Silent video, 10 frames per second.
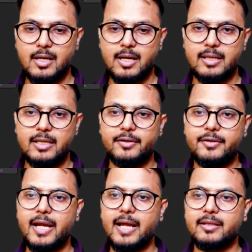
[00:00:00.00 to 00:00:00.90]
And I'll
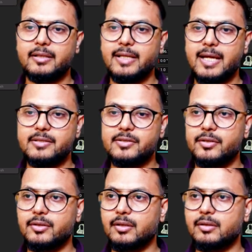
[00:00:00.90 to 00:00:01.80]
drag the test
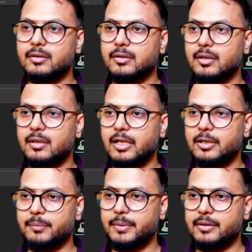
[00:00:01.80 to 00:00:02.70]
here. Let
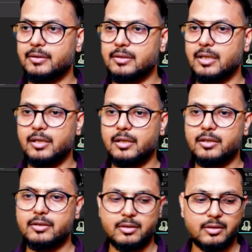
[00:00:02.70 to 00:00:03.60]
me make this unlit
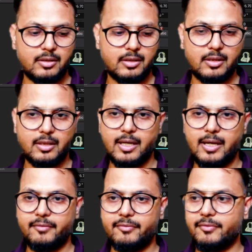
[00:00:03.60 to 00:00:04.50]

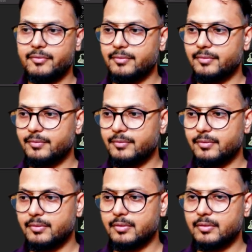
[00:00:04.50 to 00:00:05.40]

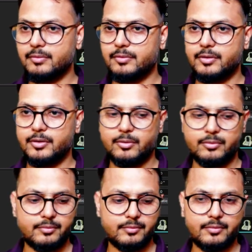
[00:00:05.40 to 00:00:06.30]
F0.
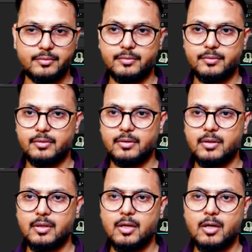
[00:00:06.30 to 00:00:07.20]

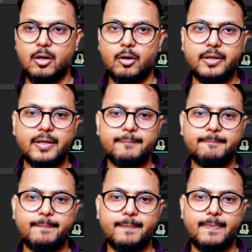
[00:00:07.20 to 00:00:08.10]
Okay.
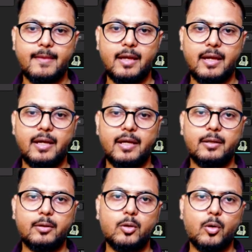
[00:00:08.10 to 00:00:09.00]

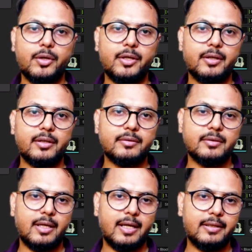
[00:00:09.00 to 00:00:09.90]
And go here
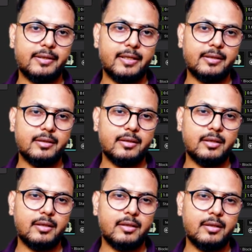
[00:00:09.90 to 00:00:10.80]
and take
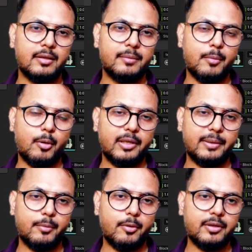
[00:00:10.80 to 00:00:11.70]
the
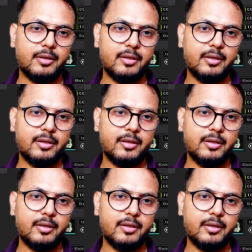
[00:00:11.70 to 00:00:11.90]
modeling mode